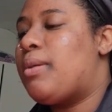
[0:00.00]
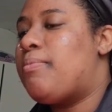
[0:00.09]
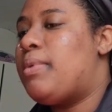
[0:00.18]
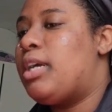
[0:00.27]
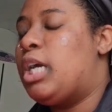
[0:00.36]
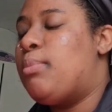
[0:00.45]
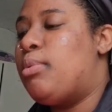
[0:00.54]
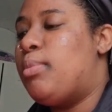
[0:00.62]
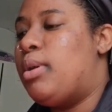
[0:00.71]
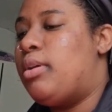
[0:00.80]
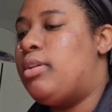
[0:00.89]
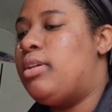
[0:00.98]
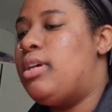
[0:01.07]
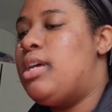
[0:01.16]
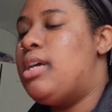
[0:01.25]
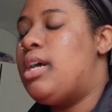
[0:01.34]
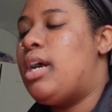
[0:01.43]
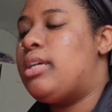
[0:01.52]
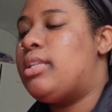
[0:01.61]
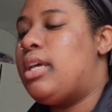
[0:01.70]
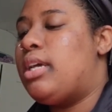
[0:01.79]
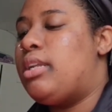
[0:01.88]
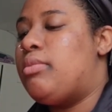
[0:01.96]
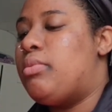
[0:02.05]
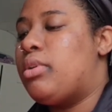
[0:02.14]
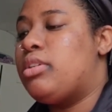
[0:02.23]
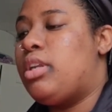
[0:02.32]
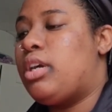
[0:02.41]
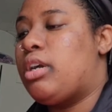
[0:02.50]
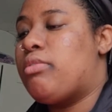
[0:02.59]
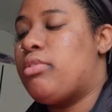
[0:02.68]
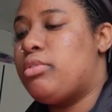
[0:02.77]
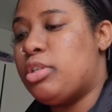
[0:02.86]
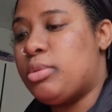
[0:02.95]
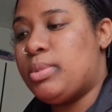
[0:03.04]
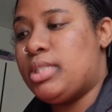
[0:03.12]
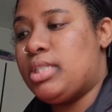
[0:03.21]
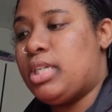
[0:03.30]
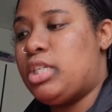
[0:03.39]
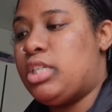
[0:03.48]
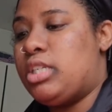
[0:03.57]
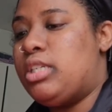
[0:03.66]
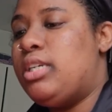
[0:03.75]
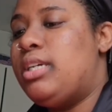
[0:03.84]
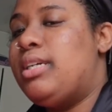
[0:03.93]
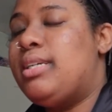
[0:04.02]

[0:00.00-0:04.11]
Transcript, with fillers: We'll play a couple more, and then we're gonna do like a run through presentation,